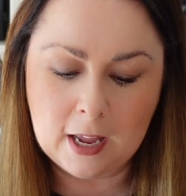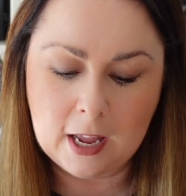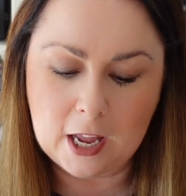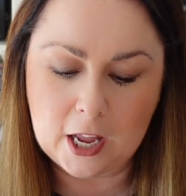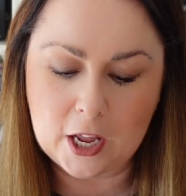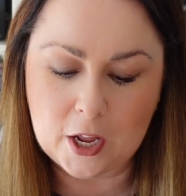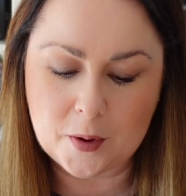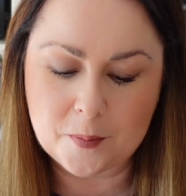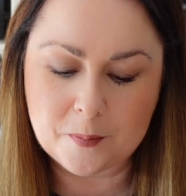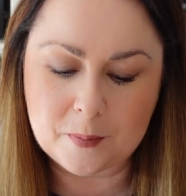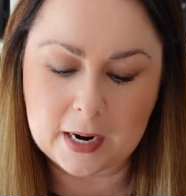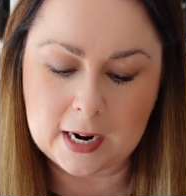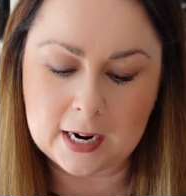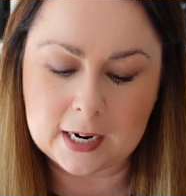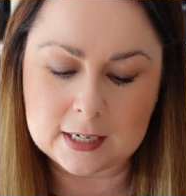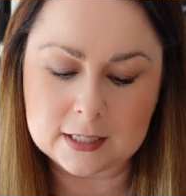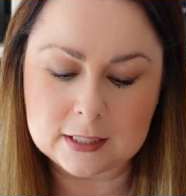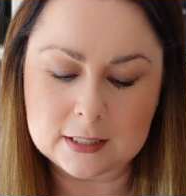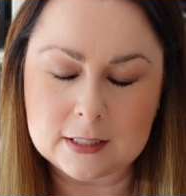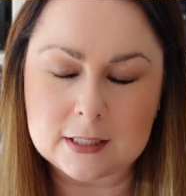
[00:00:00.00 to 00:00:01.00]

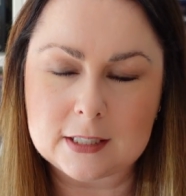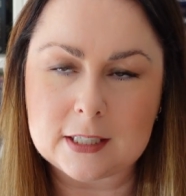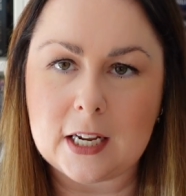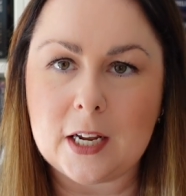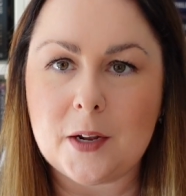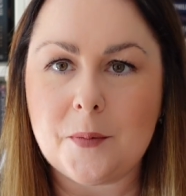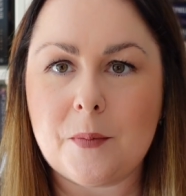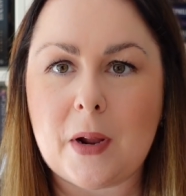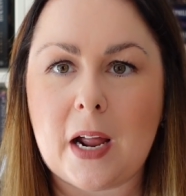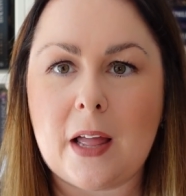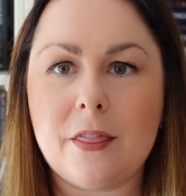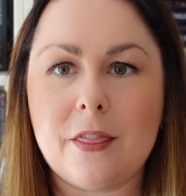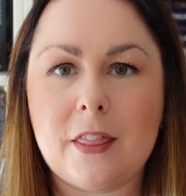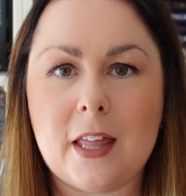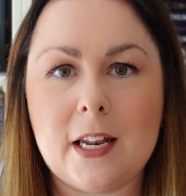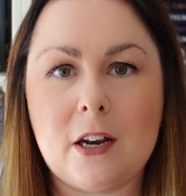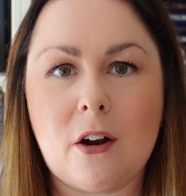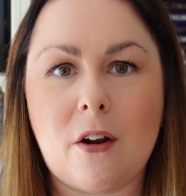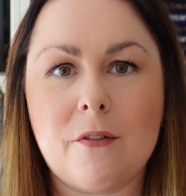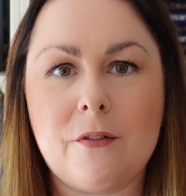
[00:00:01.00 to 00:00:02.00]
And
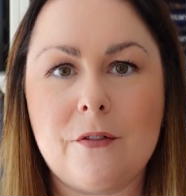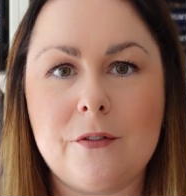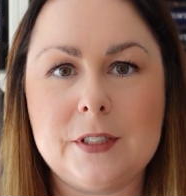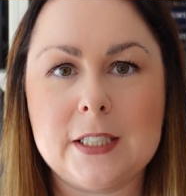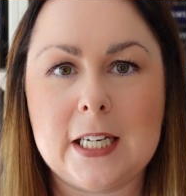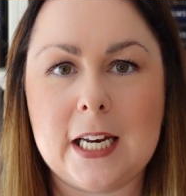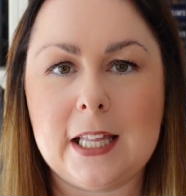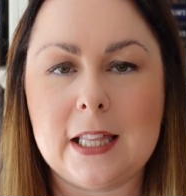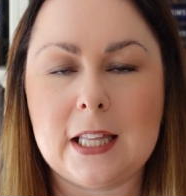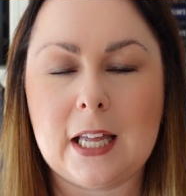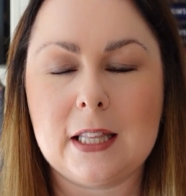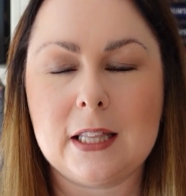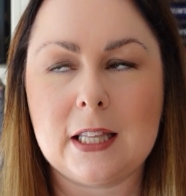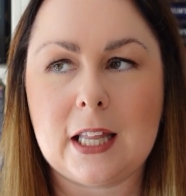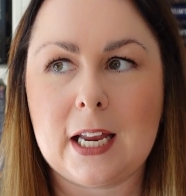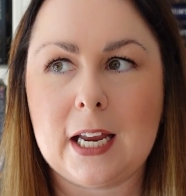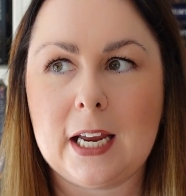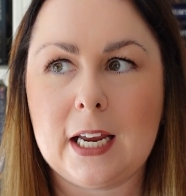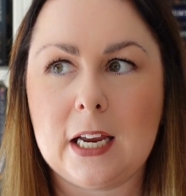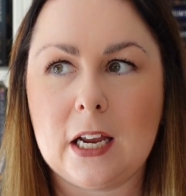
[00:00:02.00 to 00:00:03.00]
then obviously then
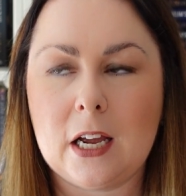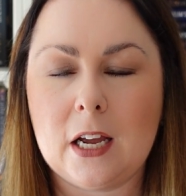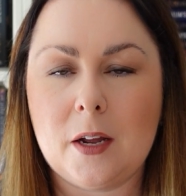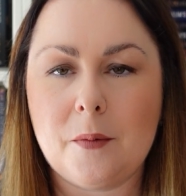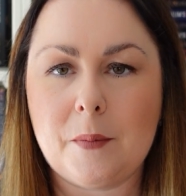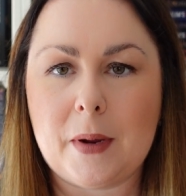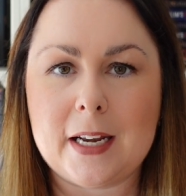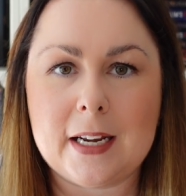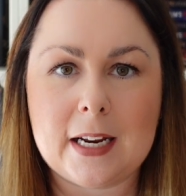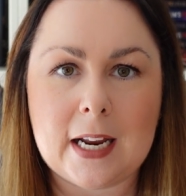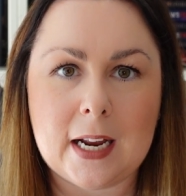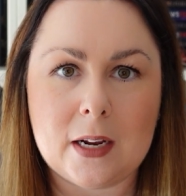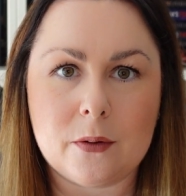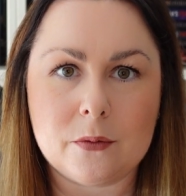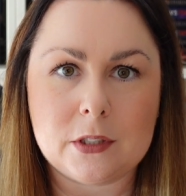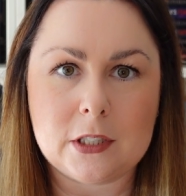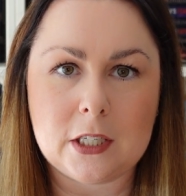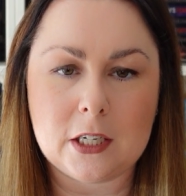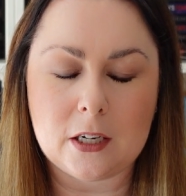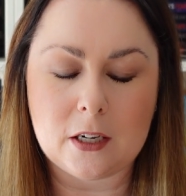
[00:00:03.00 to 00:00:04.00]
they
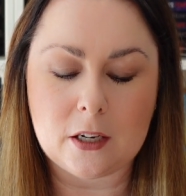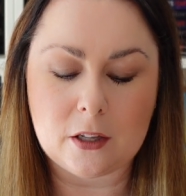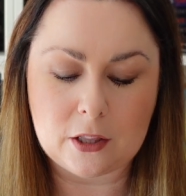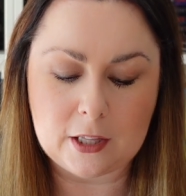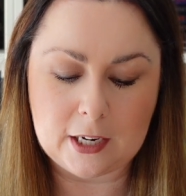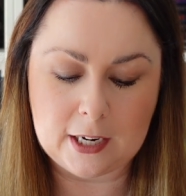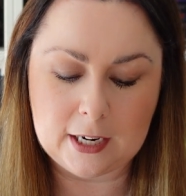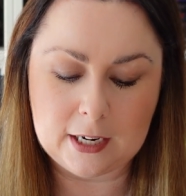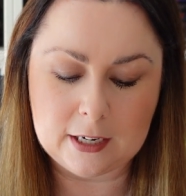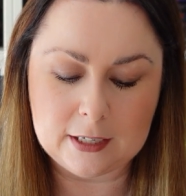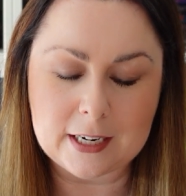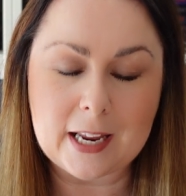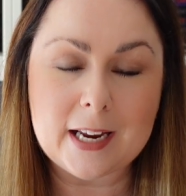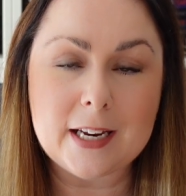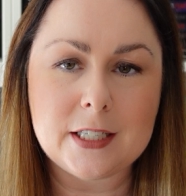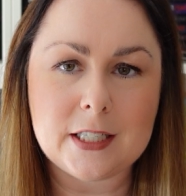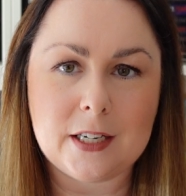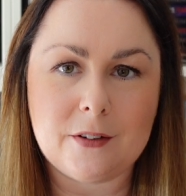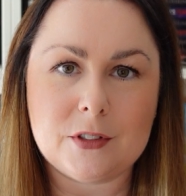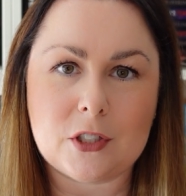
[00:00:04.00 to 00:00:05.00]
encounter the
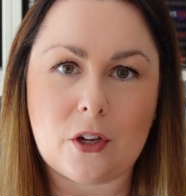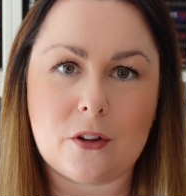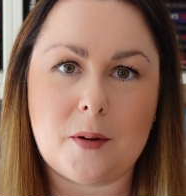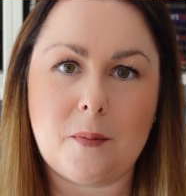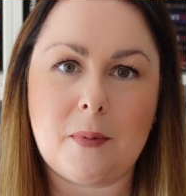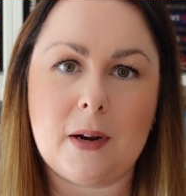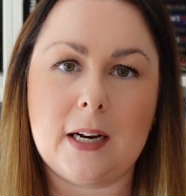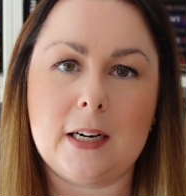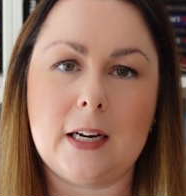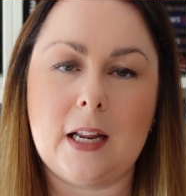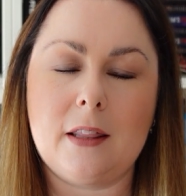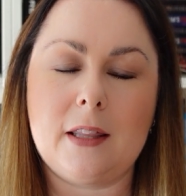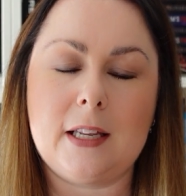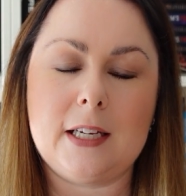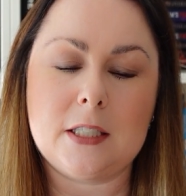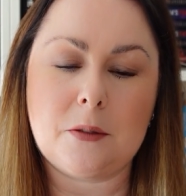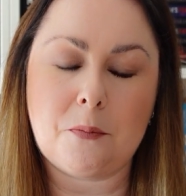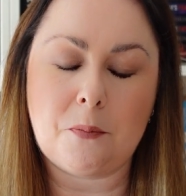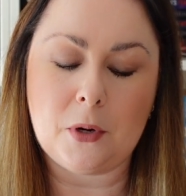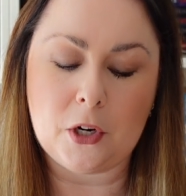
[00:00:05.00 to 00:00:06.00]
natives on the planet,
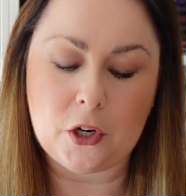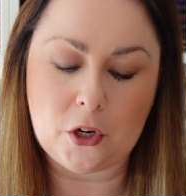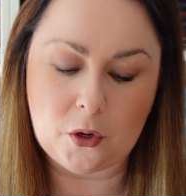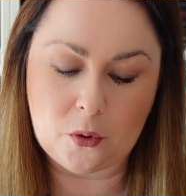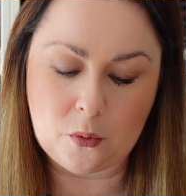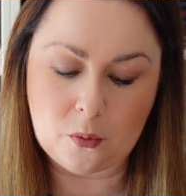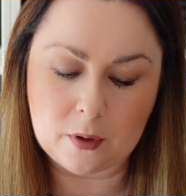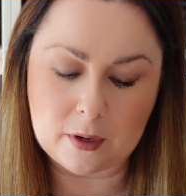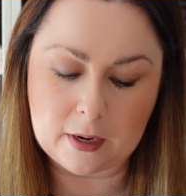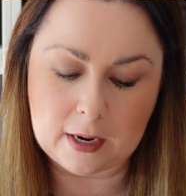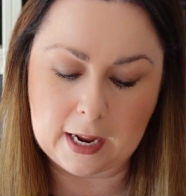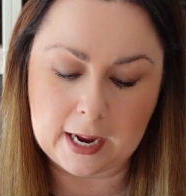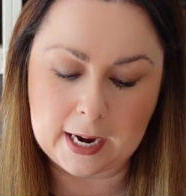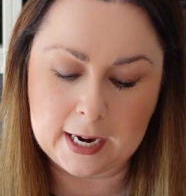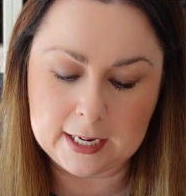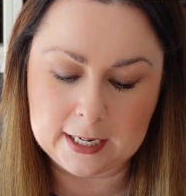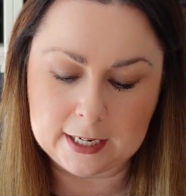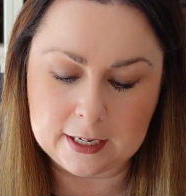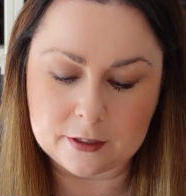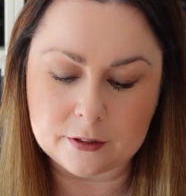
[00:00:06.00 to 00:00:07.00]
these blue
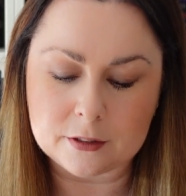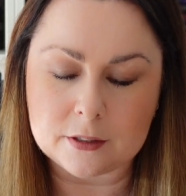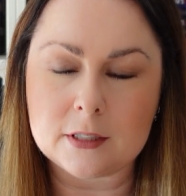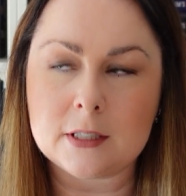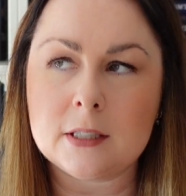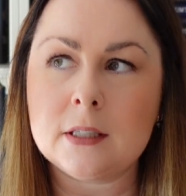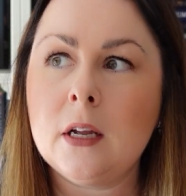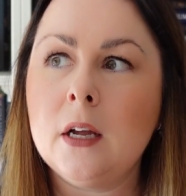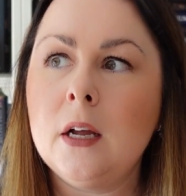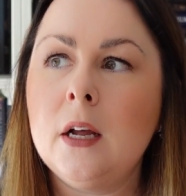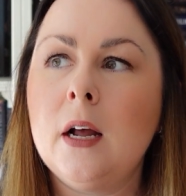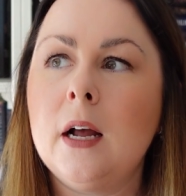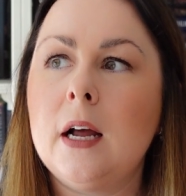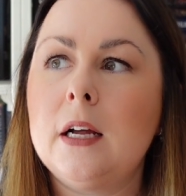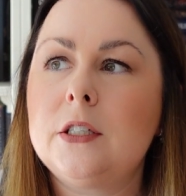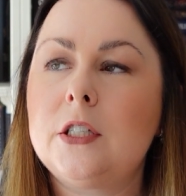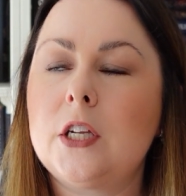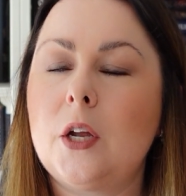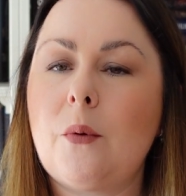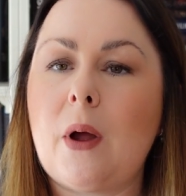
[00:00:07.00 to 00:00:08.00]
aliens.
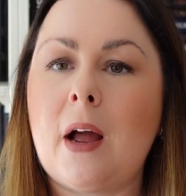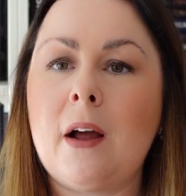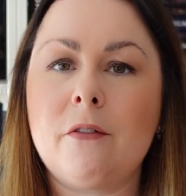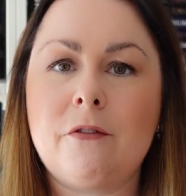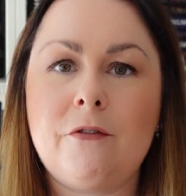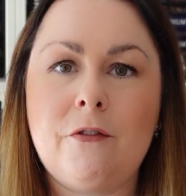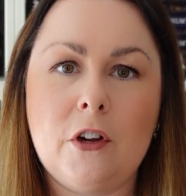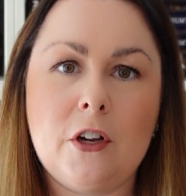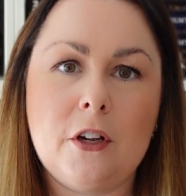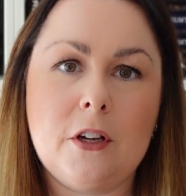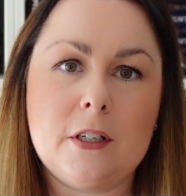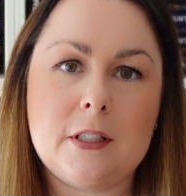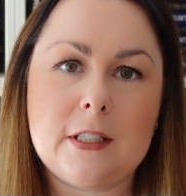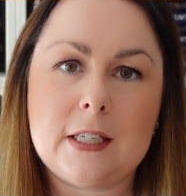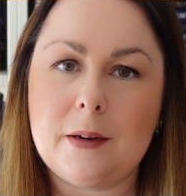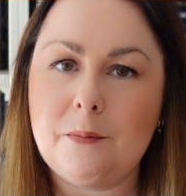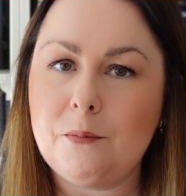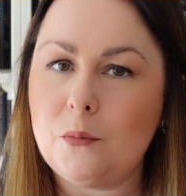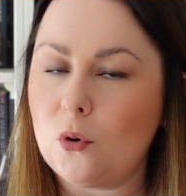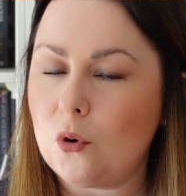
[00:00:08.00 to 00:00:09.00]
So at first
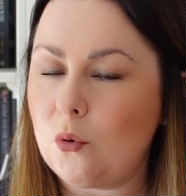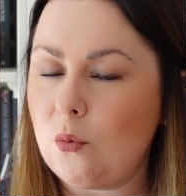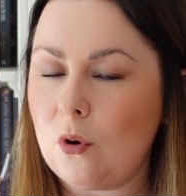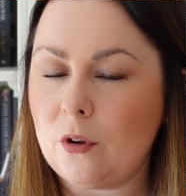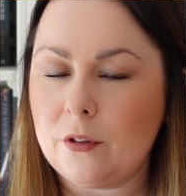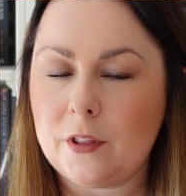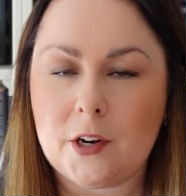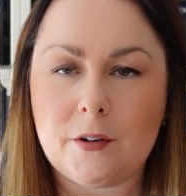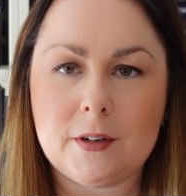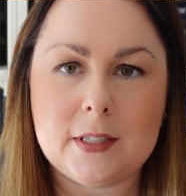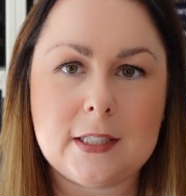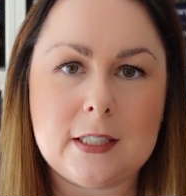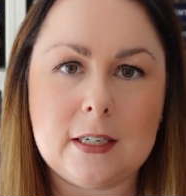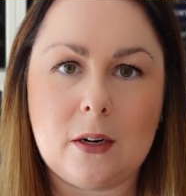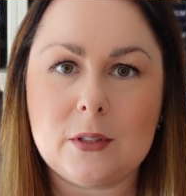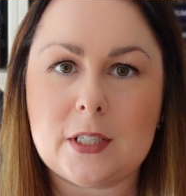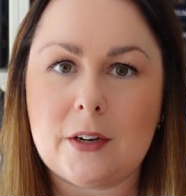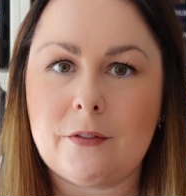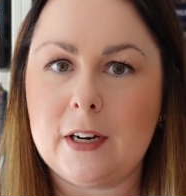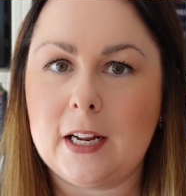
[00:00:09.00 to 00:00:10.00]
in book 1 there is
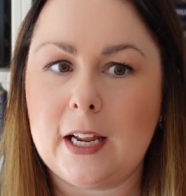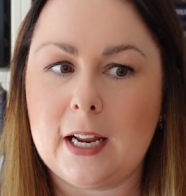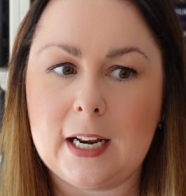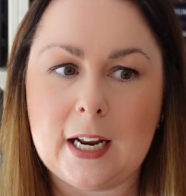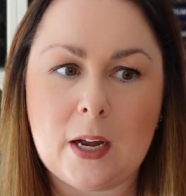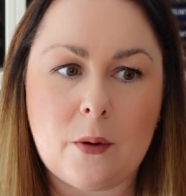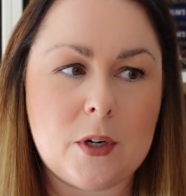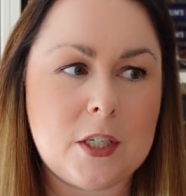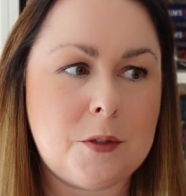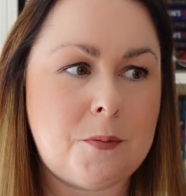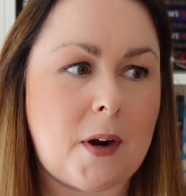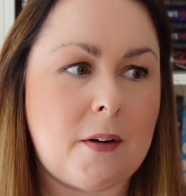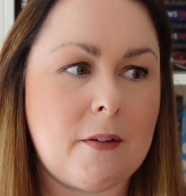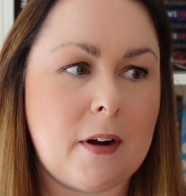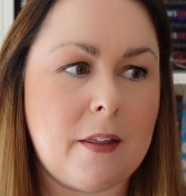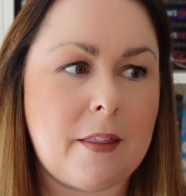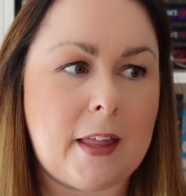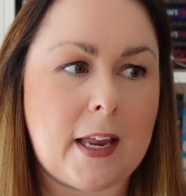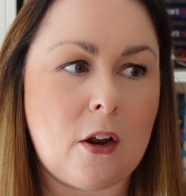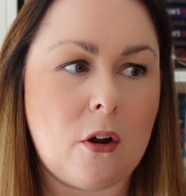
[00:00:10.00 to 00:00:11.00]
still definitely a language
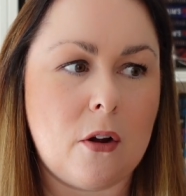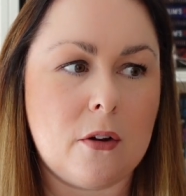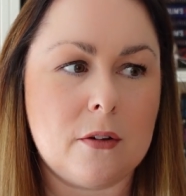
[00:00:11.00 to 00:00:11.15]
barrier. They